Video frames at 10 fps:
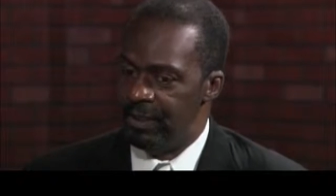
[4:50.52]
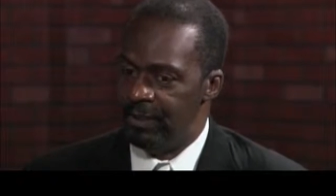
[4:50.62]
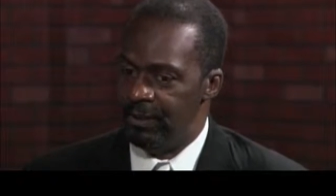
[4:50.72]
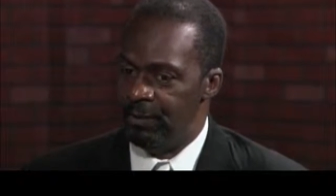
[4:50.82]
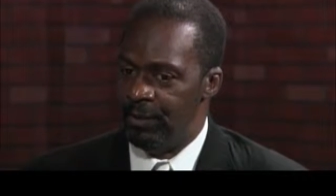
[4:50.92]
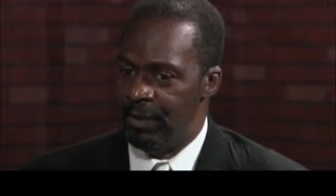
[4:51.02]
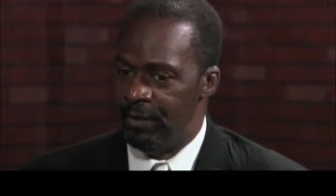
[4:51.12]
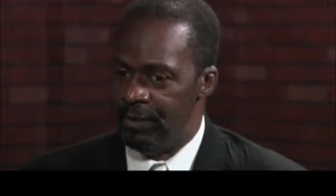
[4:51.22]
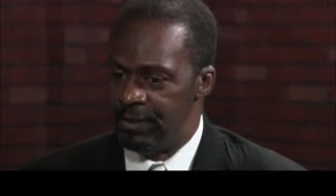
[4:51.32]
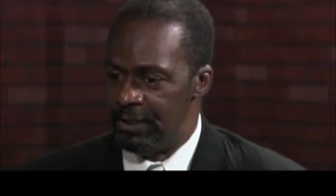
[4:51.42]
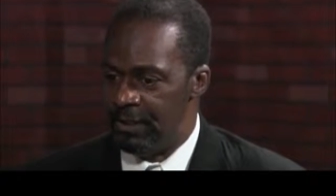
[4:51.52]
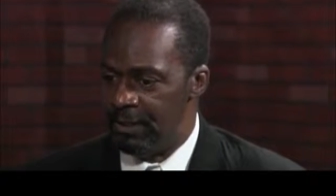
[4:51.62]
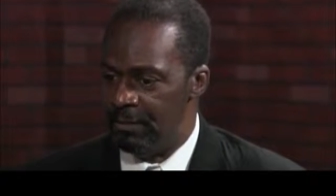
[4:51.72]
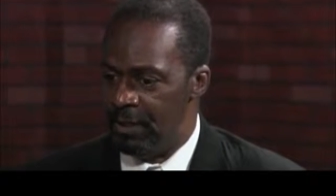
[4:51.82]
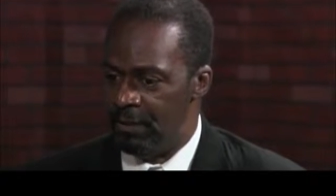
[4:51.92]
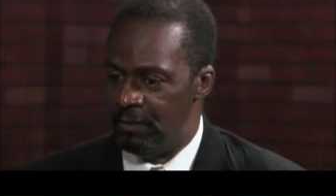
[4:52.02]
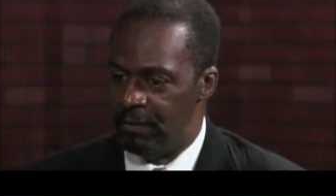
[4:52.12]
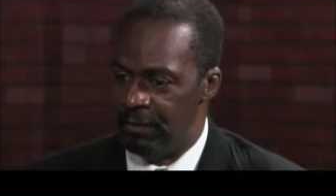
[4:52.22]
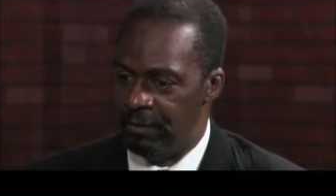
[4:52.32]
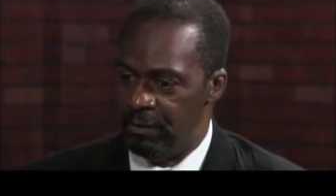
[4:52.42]
And we're not only talking about
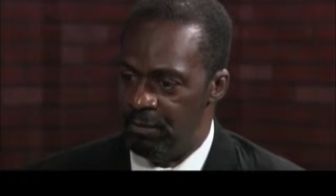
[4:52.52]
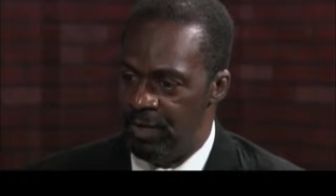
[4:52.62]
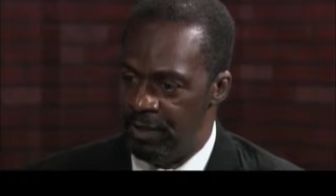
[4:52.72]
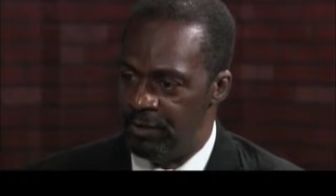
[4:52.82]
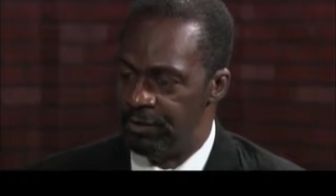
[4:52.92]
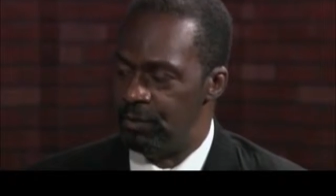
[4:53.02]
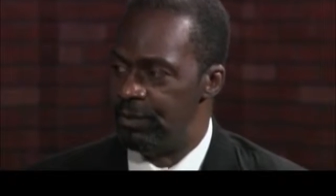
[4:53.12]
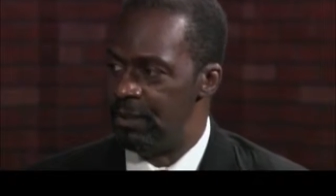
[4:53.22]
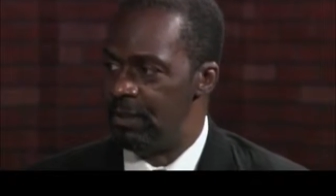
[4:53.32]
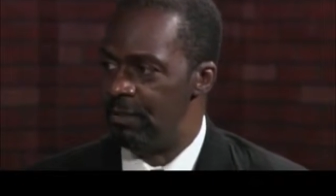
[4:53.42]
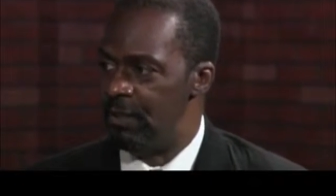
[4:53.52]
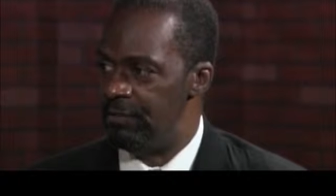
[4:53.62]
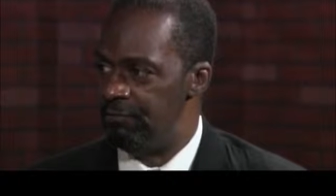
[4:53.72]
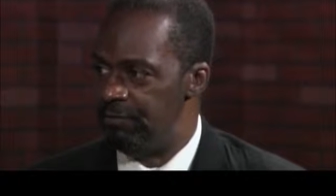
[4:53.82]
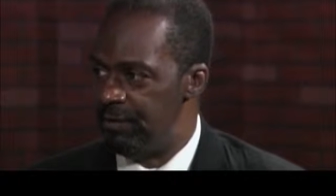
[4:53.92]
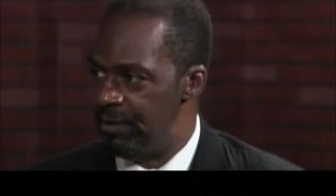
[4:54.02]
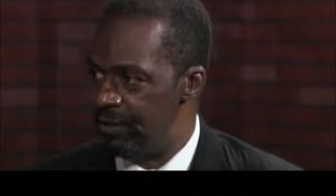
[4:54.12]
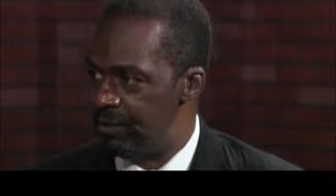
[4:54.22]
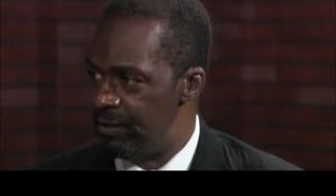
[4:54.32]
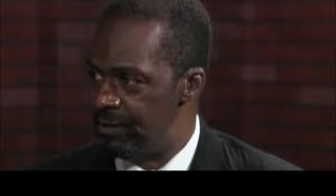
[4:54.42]
the males, we're talking about the
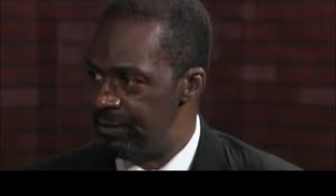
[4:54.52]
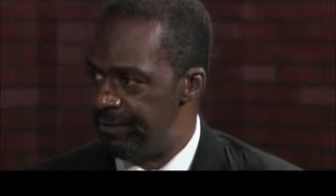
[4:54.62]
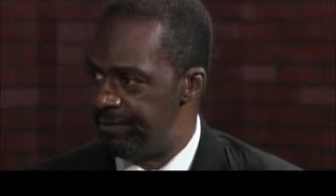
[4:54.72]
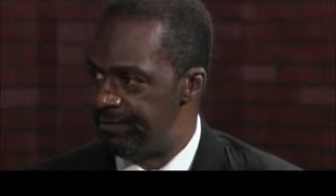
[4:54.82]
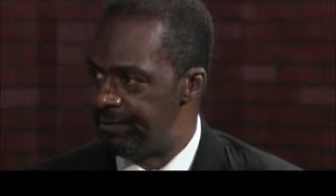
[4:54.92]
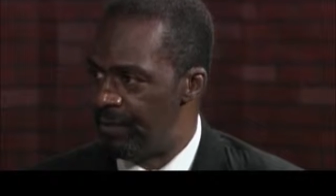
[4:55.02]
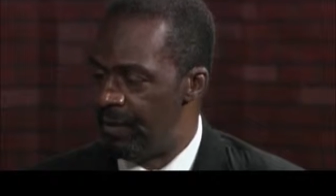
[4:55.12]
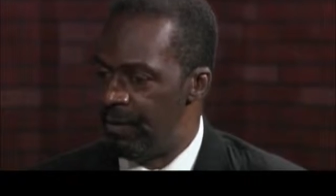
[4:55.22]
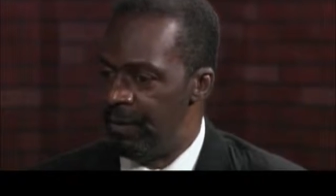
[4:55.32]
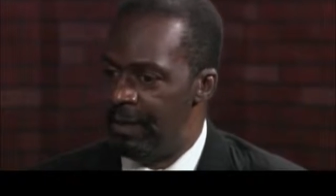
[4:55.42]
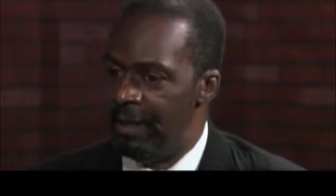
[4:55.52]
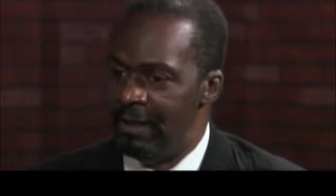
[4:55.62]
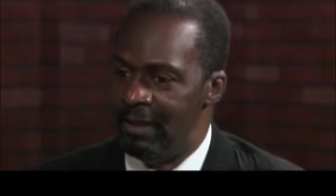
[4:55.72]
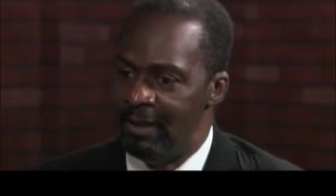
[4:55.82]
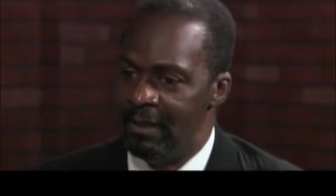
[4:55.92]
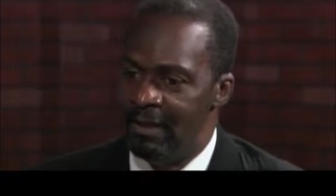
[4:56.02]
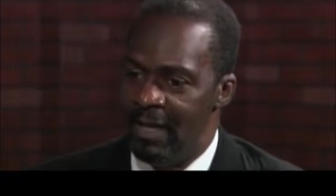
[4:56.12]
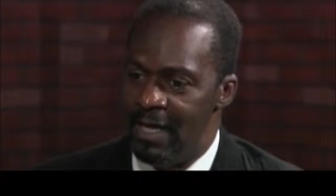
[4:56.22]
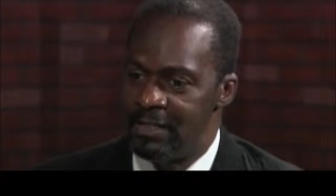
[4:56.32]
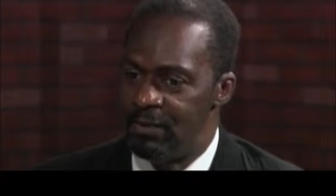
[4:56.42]
females also. And
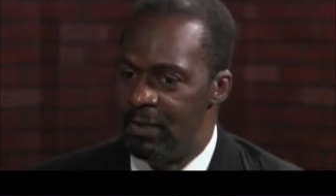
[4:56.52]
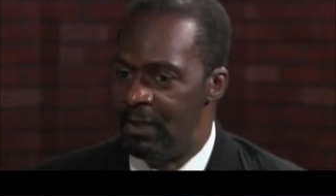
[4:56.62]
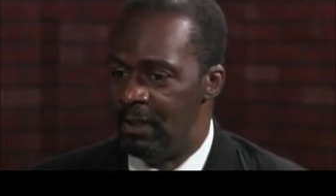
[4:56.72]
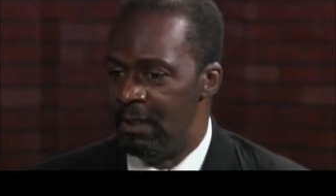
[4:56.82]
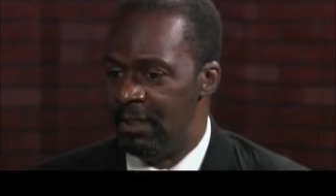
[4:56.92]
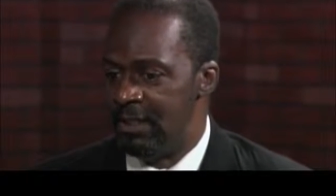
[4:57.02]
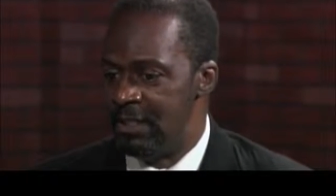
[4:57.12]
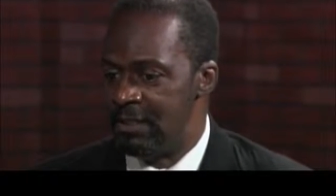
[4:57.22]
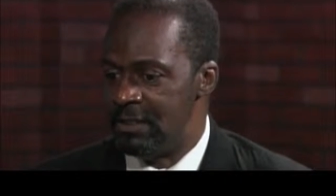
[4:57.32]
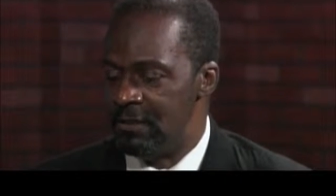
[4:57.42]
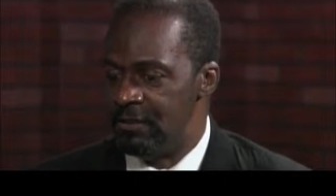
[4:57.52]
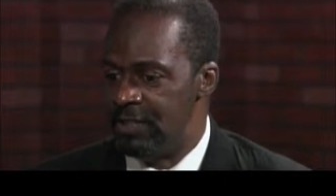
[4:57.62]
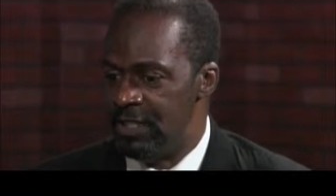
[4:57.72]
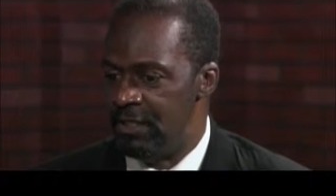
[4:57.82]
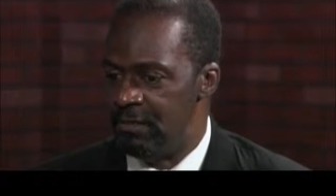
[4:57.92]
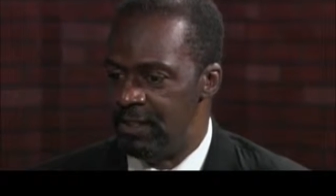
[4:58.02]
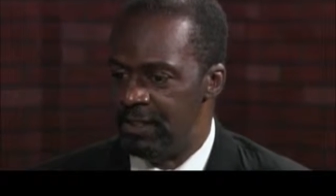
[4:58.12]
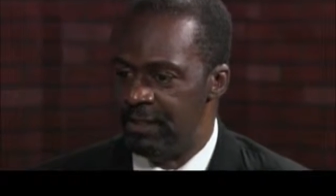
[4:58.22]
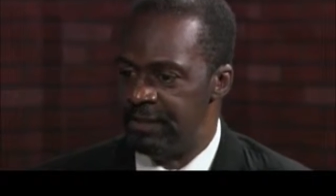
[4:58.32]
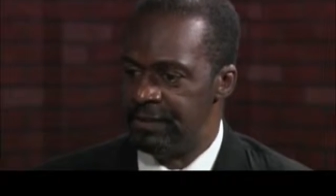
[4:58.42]
that's where it gets a little jaded
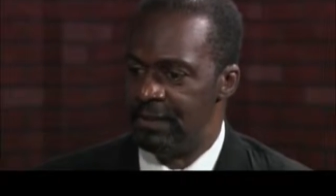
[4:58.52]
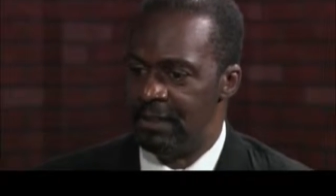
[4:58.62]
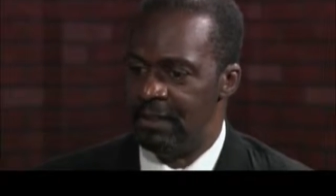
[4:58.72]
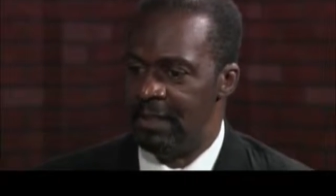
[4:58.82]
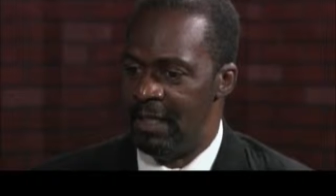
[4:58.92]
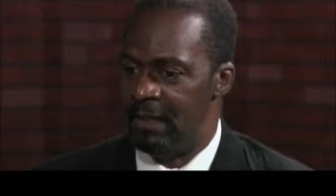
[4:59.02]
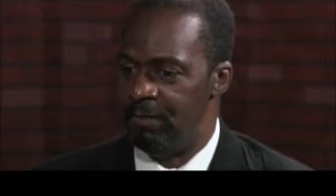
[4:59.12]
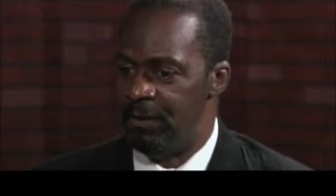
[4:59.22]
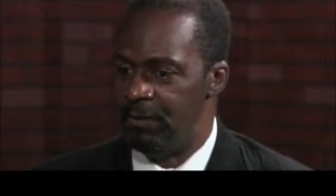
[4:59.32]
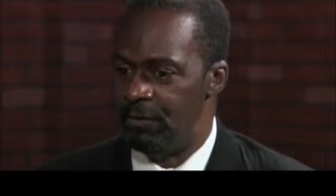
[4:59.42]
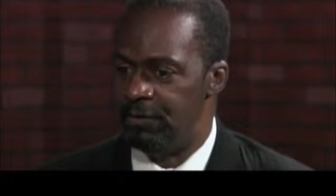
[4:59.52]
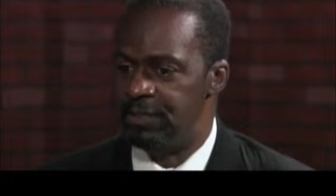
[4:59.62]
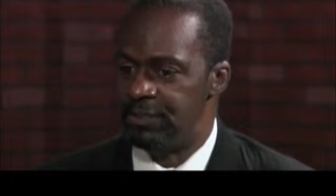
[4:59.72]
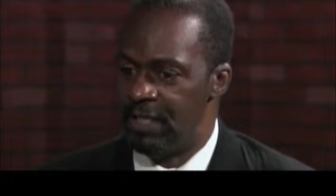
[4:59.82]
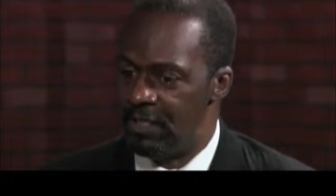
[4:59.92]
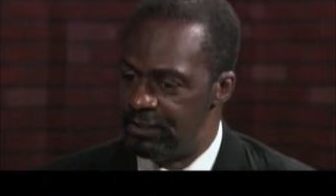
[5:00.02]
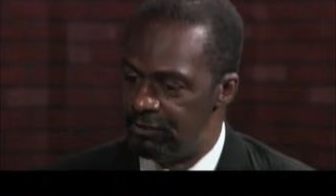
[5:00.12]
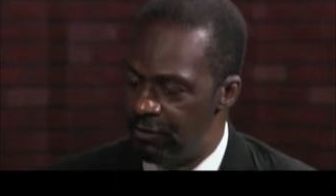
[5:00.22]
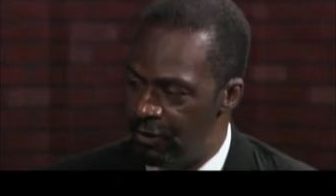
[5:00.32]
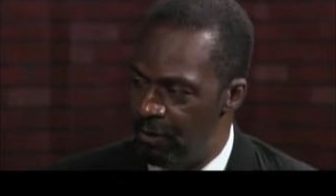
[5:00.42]
because a lot of people just
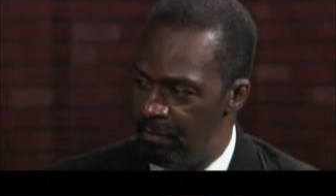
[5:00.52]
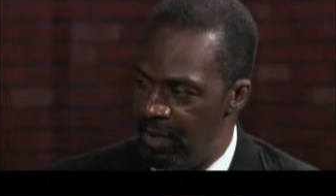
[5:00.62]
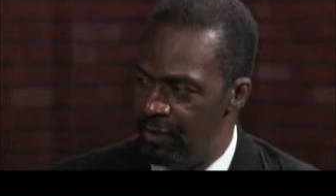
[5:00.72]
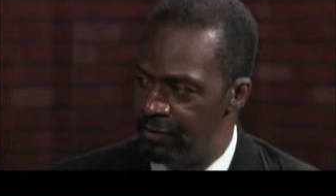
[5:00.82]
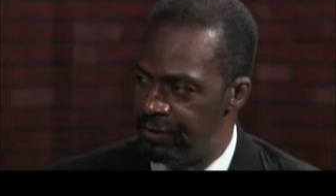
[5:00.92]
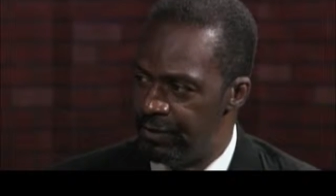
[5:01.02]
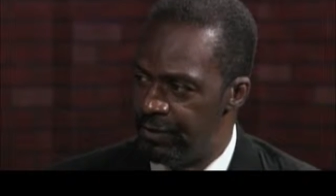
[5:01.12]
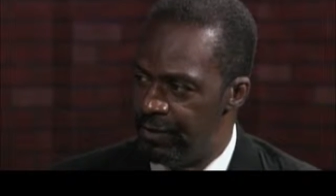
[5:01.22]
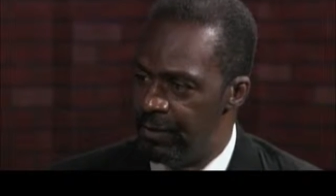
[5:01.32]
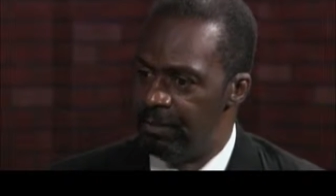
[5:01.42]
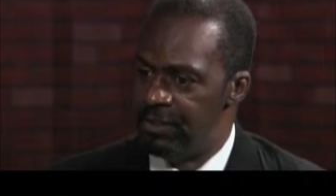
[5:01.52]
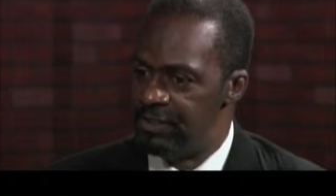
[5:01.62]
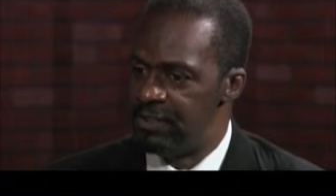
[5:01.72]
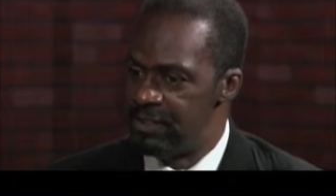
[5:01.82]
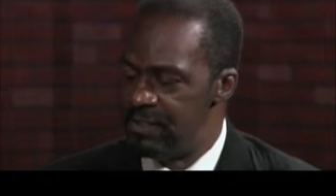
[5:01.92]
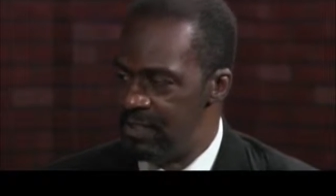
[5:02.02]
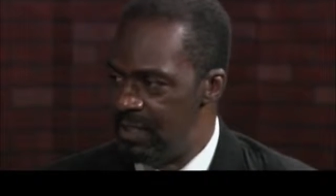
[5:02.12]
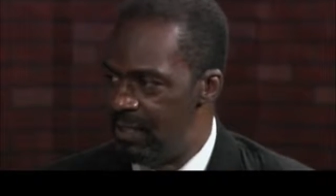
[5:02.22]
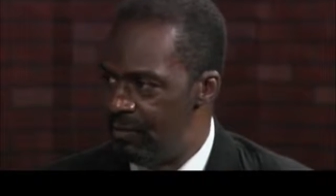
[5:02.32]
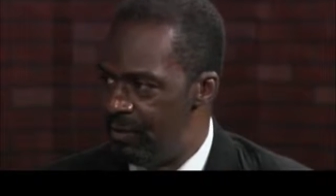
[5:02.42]
concentrate on males. But sisters need
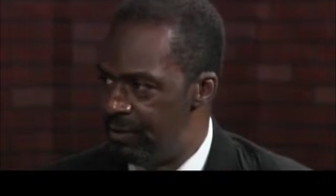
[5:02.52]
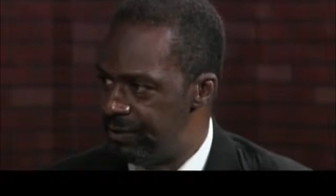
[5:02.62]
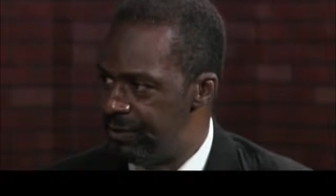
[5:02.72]
help also.